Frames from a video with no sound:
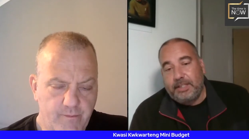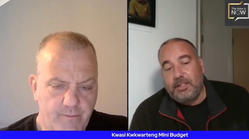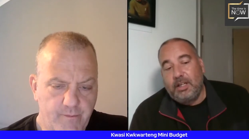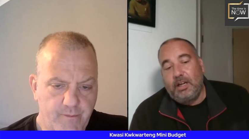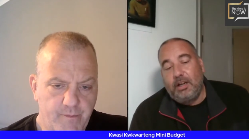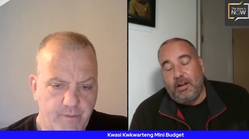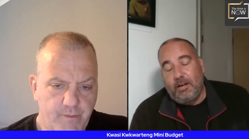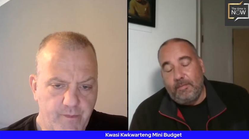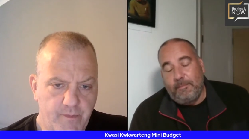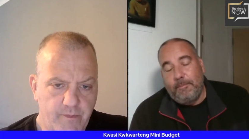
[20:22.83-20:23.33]
Speaker 1: there's
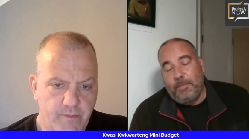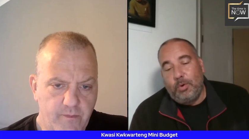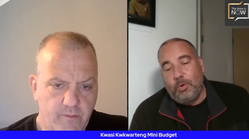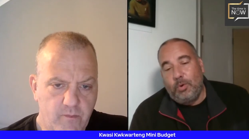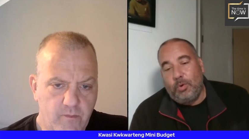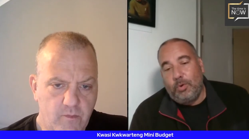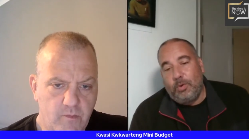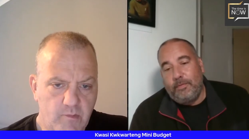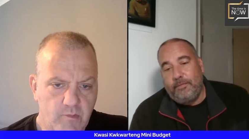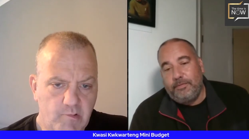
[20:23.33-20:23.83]
a lot
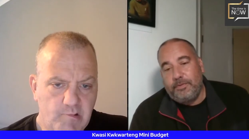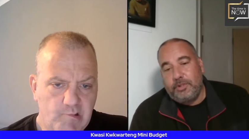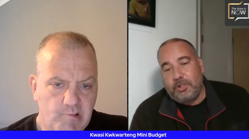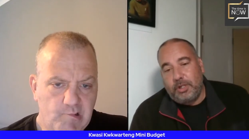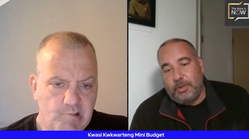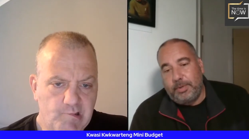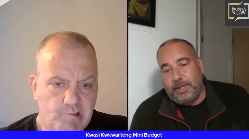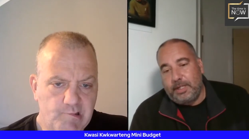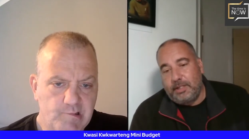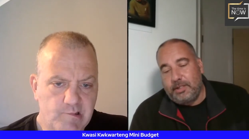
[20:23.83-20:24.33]
more
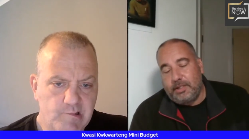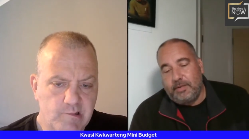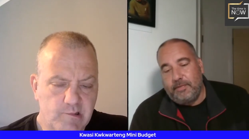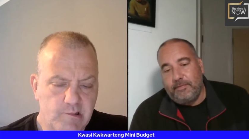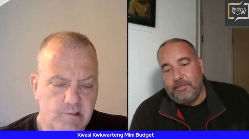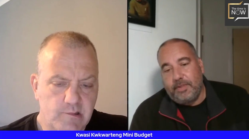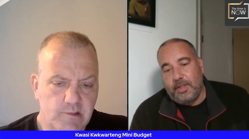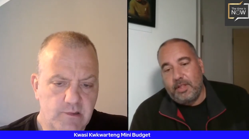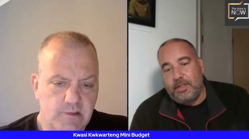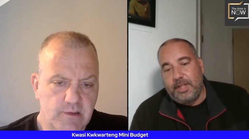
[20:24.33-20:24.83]
to it
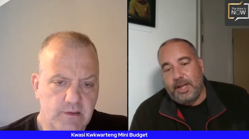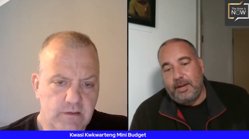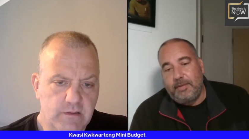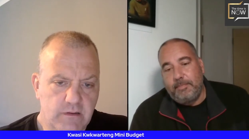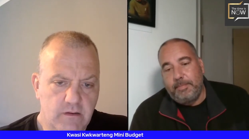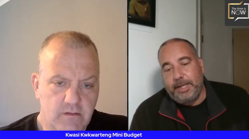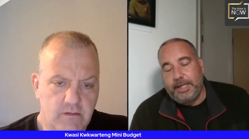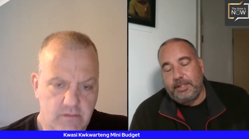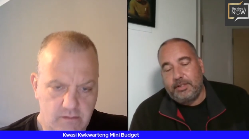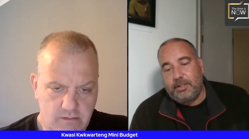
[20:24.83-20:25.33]

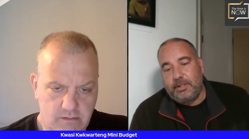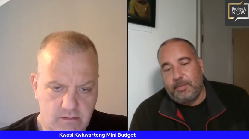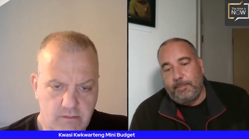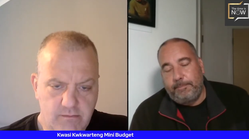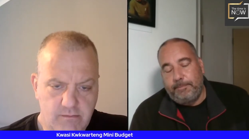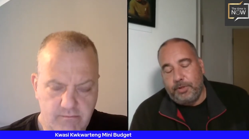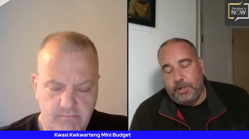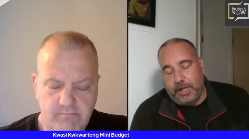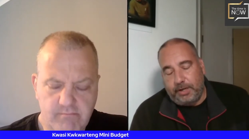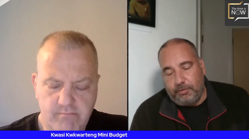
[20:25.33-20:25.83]
than meets
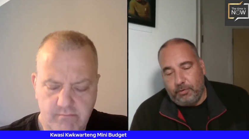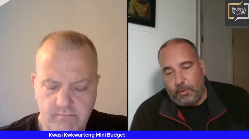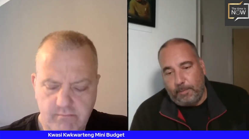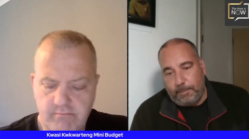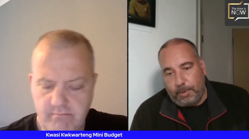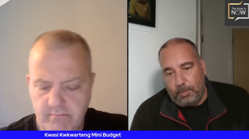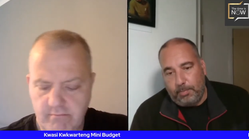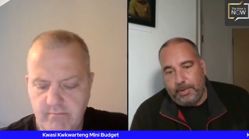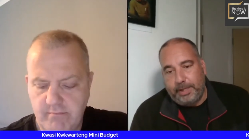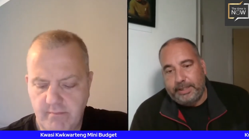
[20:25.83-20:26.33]
the
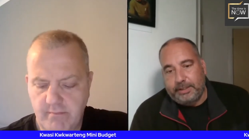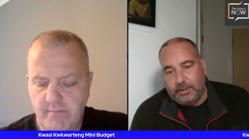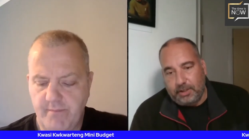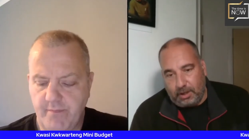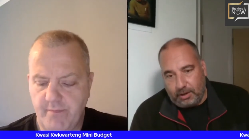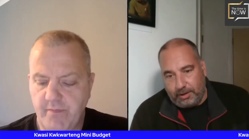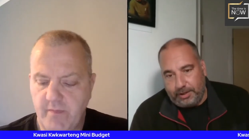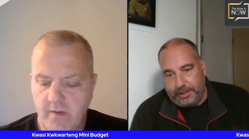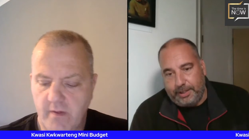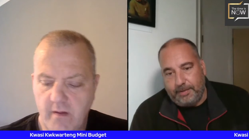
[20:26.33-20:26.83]
general
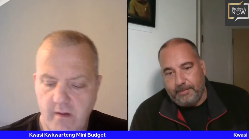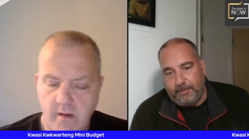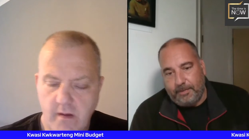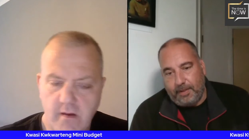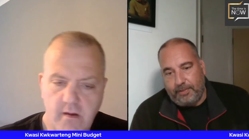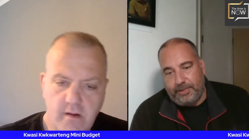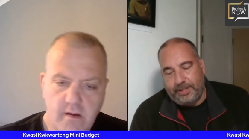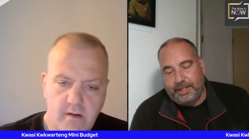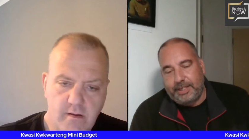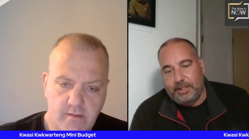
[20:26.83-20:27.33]
public's eye.
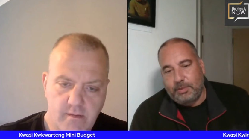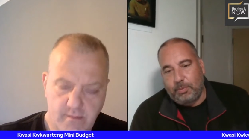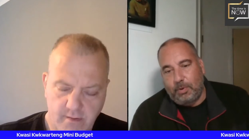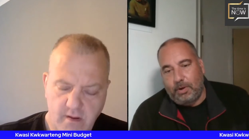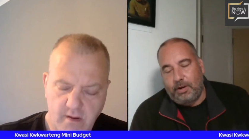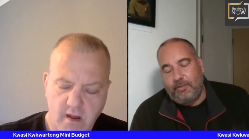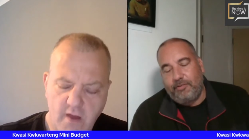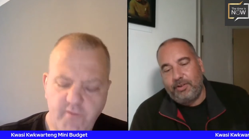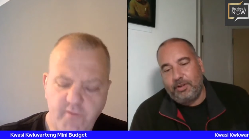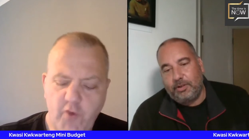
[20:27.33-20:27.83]
I think is
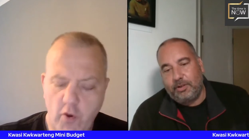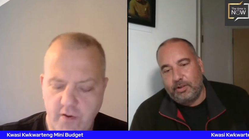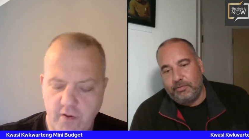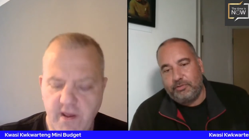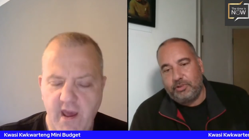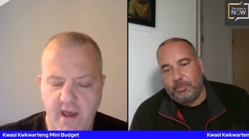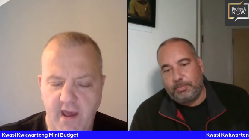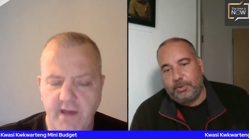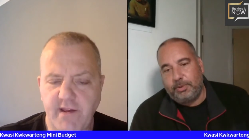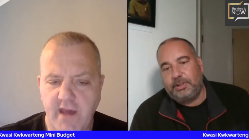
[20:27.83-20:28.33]
what I feel
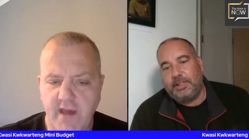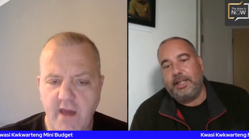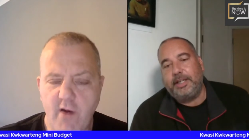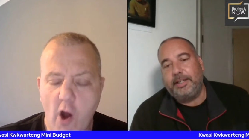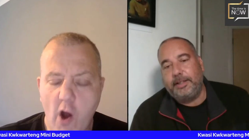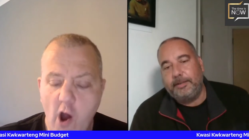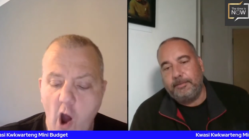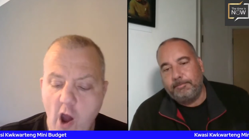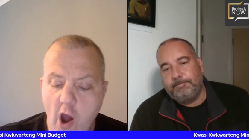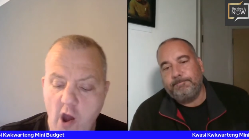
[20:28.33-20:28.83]
comfortable
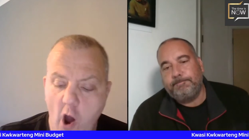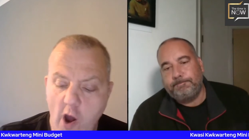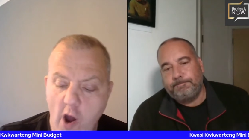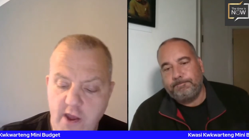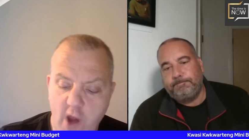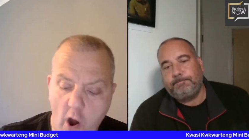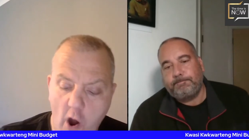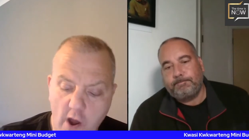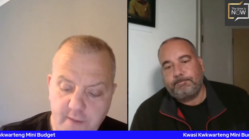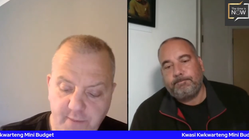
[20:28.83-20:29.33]
yeah,
Speaker 2: saying. I,
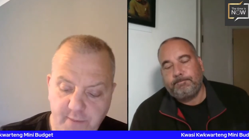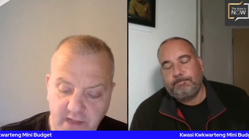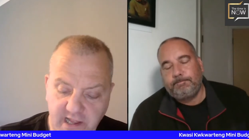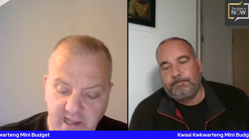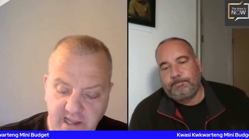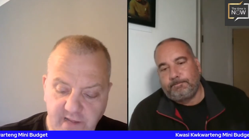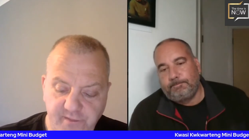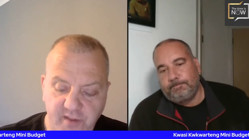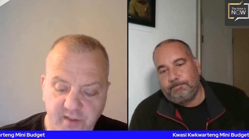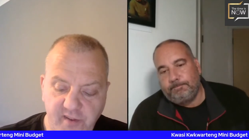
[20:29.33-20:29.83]
I, I,
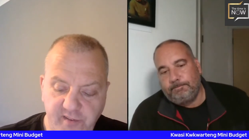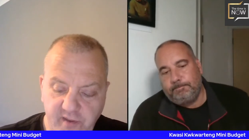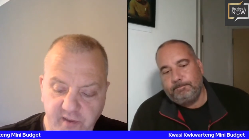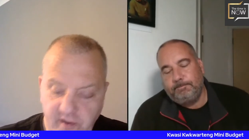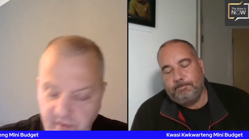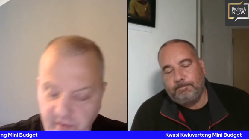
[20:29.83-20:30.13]
believe this